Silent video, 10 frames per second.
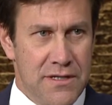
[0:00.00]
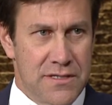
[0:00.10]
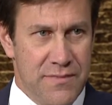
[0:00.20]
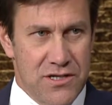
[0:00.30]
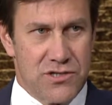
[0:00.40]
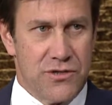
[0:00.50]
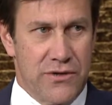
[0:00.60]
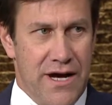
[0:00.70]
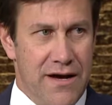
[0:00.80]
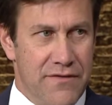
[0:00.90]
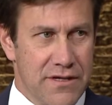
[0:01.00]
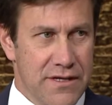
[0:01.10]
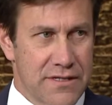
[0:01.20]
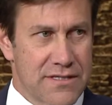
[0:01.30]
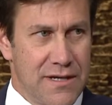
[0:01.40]
to make sure you're having
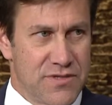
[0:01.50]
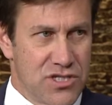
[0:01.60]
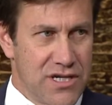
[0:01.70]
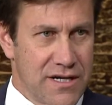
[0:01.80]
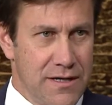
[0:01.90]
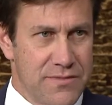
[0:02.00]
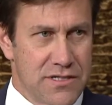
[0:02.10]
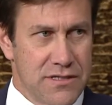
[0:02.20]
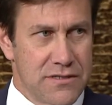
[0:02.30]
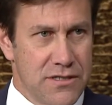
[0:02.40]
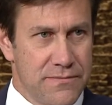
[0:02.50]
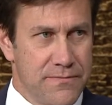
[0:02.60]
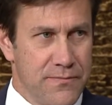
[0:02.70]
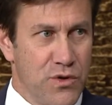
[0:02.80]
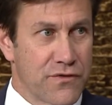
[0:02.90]
the types of checkups to
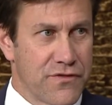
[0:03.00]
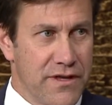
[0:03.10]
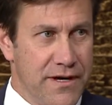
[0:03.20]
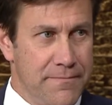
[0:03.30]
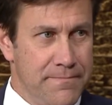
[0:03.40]
look for that.